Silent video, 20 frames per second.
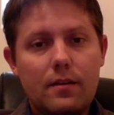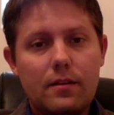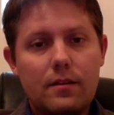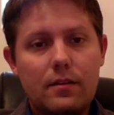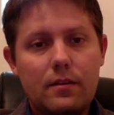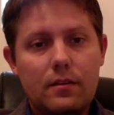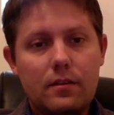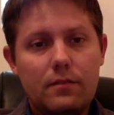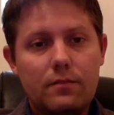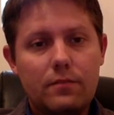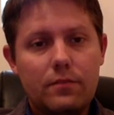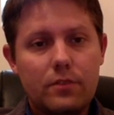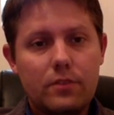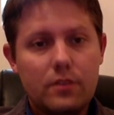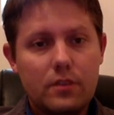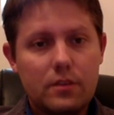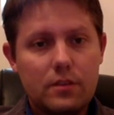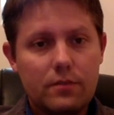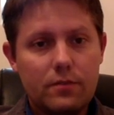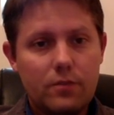
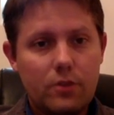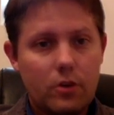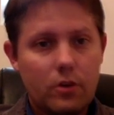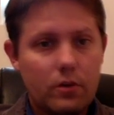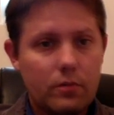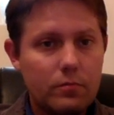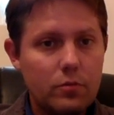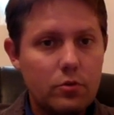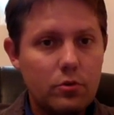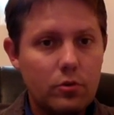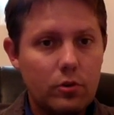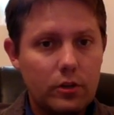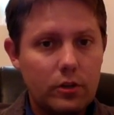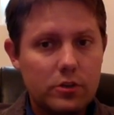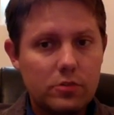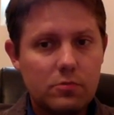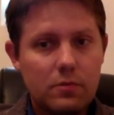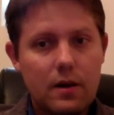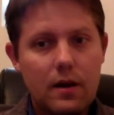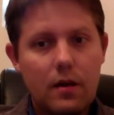Moodle
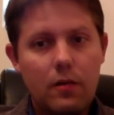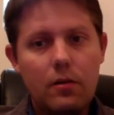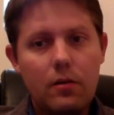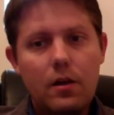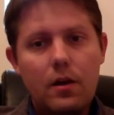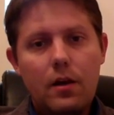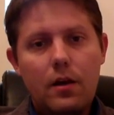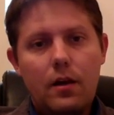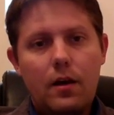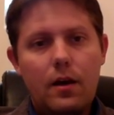as well.